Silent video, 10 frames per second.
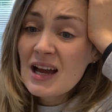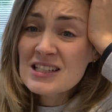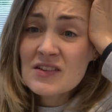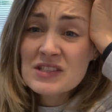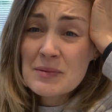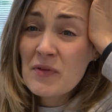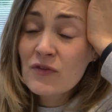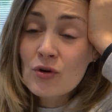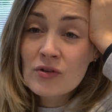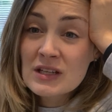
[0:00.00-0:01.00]
As I've said
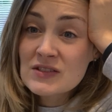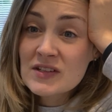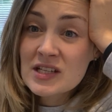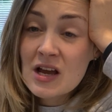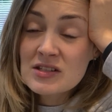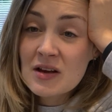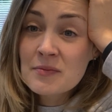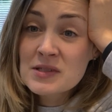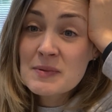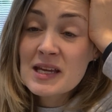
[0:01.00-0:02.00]
before on these videos,
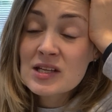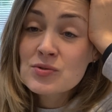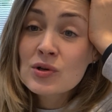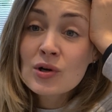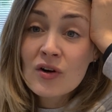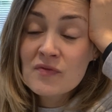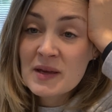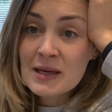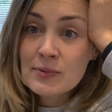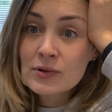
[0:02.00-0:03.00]
I'm speaking to a lot of
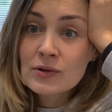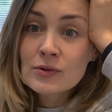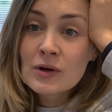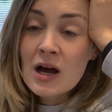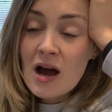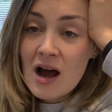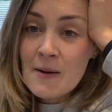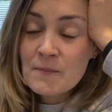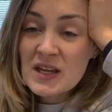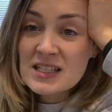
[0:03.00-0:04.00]
people
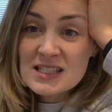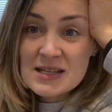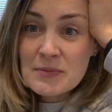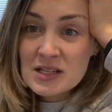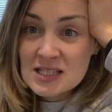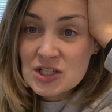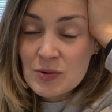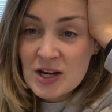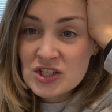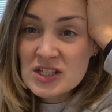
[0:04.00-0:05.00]
in similar
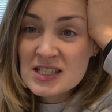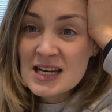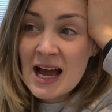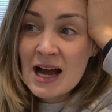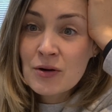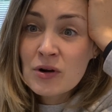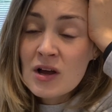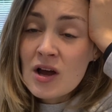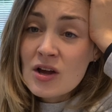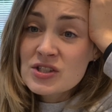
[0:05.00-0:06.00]
situations now,
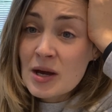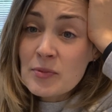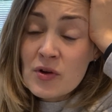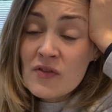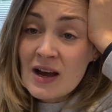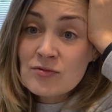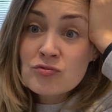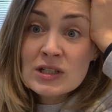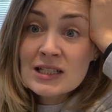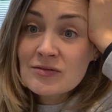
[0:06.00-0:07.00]
some who have had
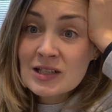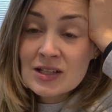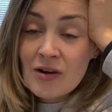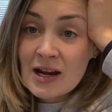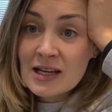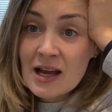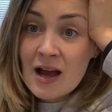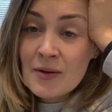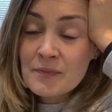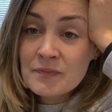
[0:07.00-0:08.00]
really, really great
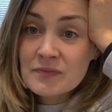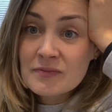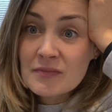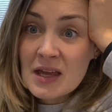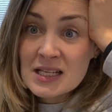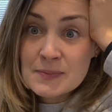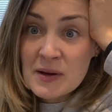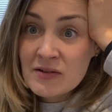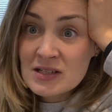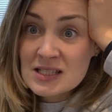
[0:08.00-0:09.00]

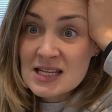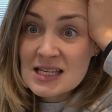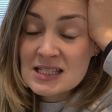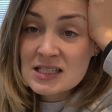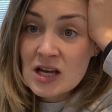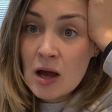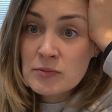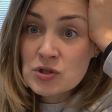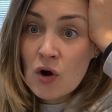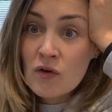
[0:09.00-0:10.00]
experiences in
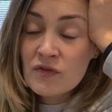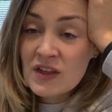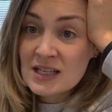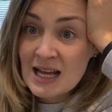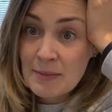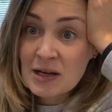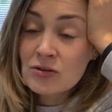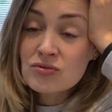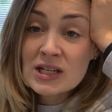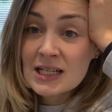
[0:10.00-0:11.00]
terms of things
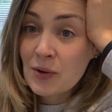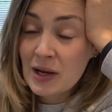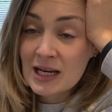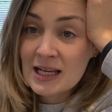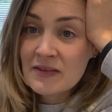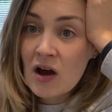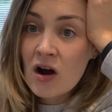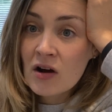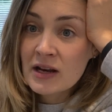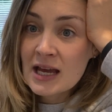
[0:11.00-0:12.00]
happening really quickly in the
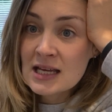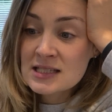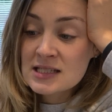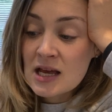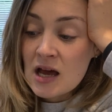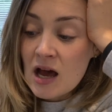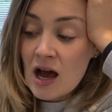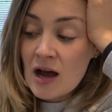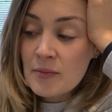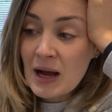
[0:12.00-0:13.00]
harness
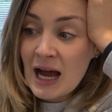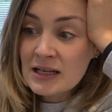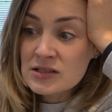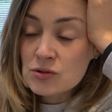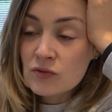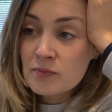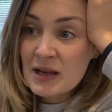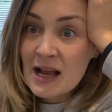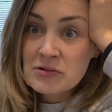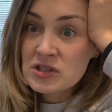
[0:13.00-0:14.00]
and sort of
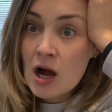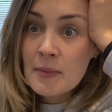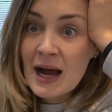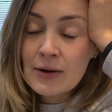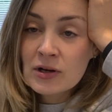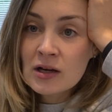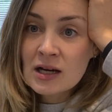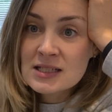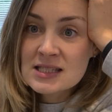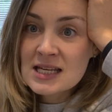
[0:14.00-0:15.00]
being able to come out at
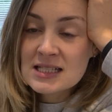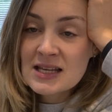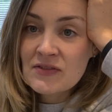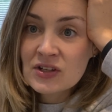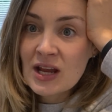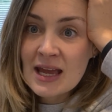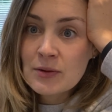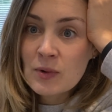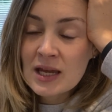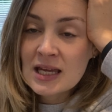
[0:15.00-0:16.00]
like 6, 7,
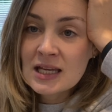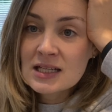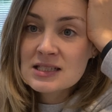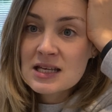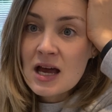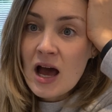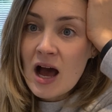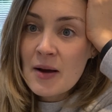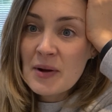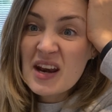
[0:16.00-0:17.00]
8 weeks
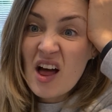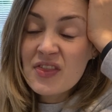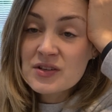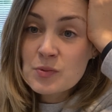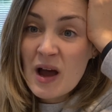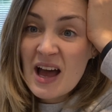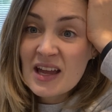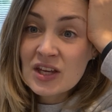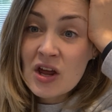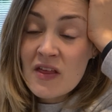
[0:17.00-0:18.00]
and others where,
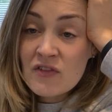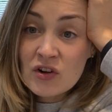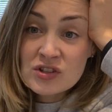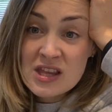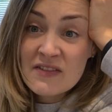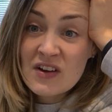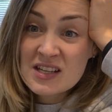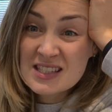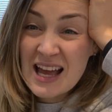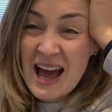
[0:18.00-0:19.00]
you know, they've gone to their
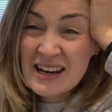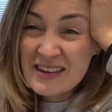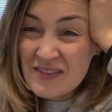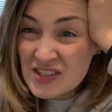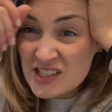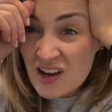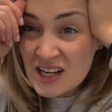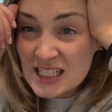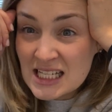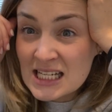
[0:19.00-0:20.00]
first scan and they've
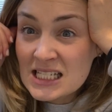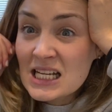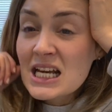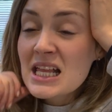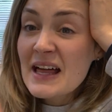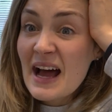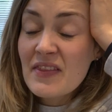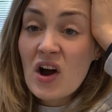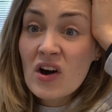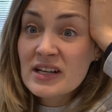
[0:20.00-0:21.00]
decided that
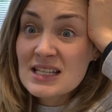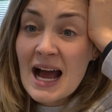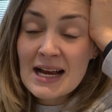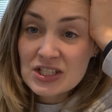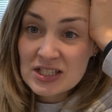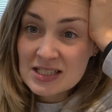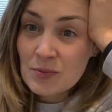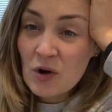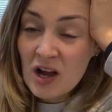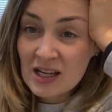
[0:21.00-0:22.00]
the harness actually
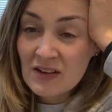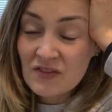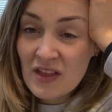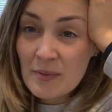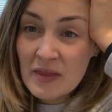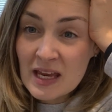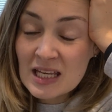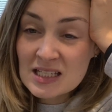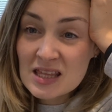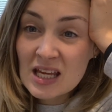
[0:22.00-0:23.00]
isn't working for them and they
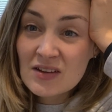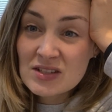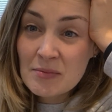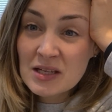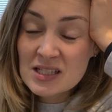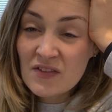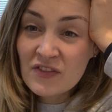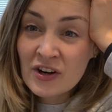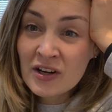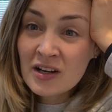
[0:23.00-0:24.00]
need to think of something
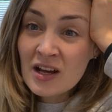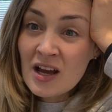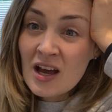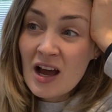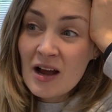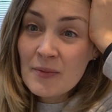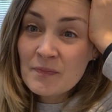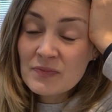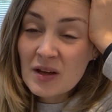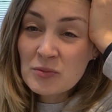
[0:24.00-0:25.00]
different.
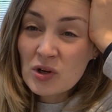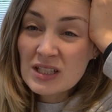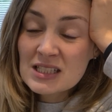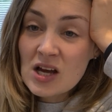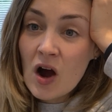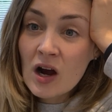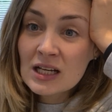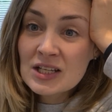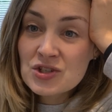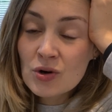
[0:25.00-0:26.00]
I'm not
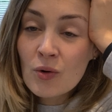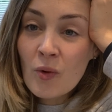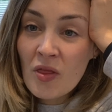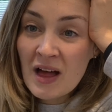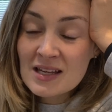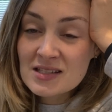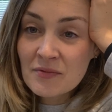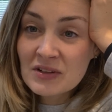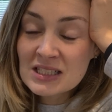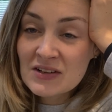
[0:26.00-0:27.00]
entirely sure what that
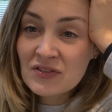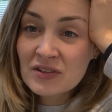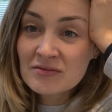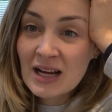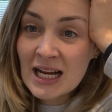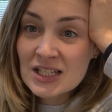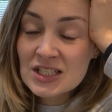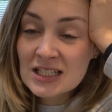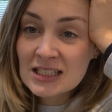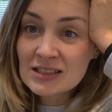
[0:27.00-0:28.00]
something different
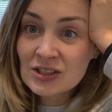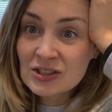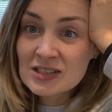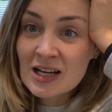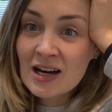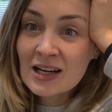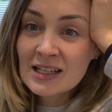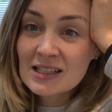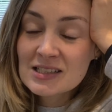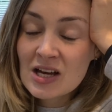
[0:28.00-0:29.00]
actually looks
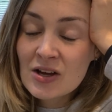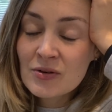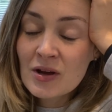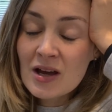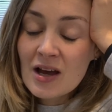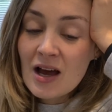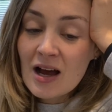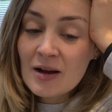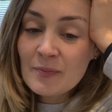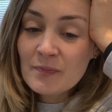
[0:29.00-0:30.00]
like, so
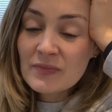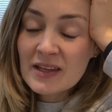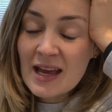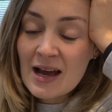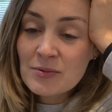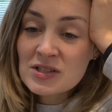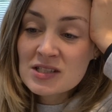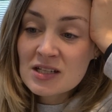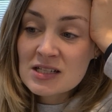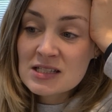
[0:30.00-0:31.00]
we're
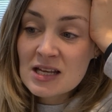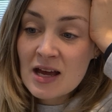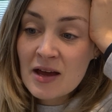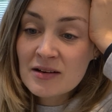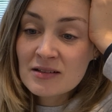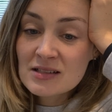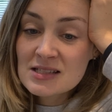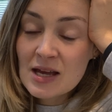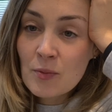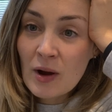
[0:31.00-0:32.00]
just gonna sit
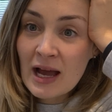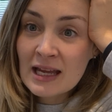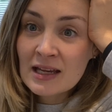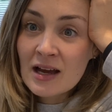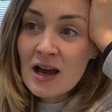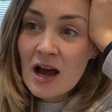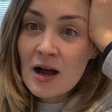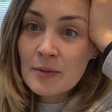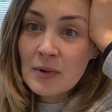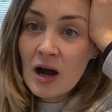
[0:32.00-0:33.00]
and wait.
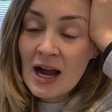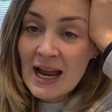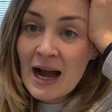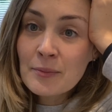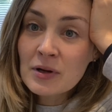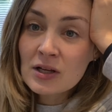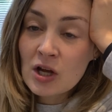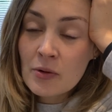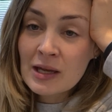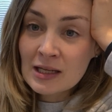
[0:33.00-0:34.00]
I am
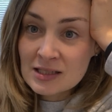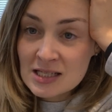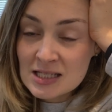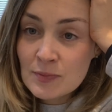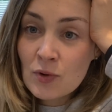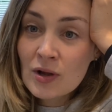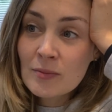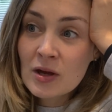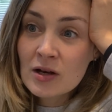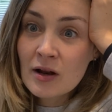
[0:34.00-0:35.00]
going to this
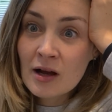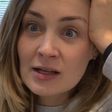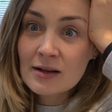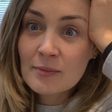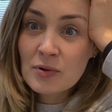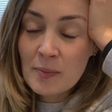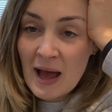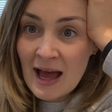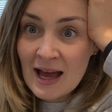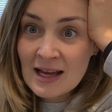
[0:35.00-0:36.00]
appointment like
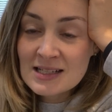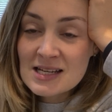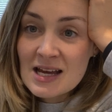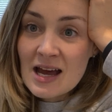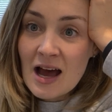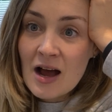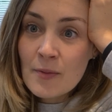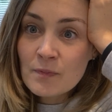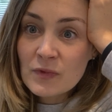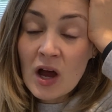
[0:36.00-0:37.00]
prepared.
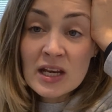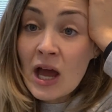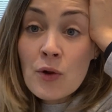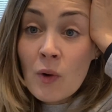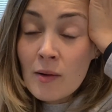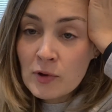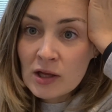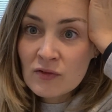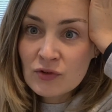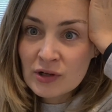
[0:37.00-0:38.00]
I know what I'm
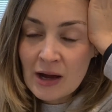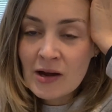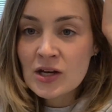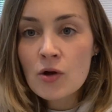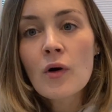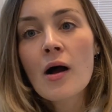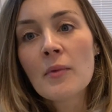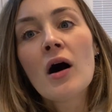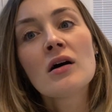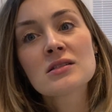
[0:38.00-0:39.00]
looking for now. I know what I'm
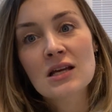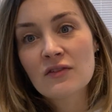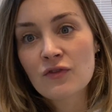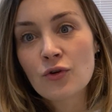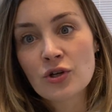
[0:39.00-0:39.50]
asking for.